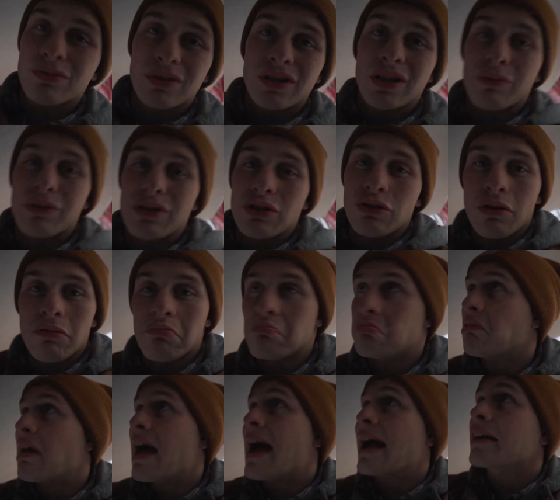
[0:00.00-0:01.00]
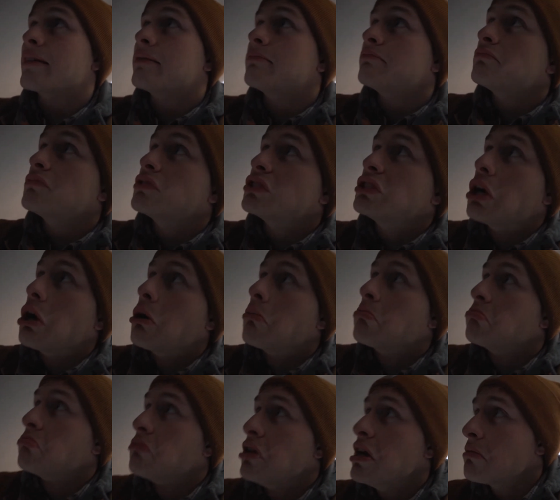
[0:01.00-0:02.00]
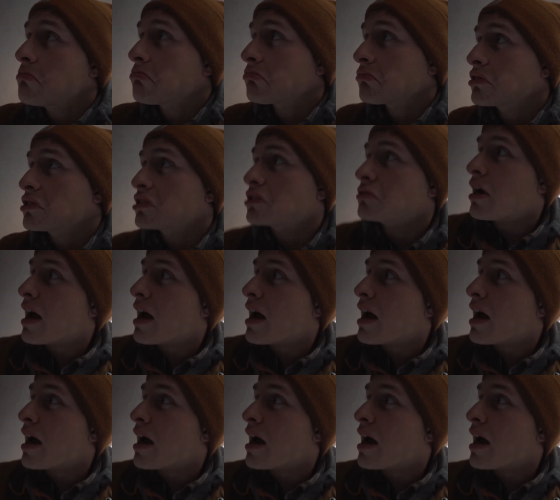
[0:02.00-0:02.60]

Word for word: We're gonna redo it black. So yeah, we're gonna see what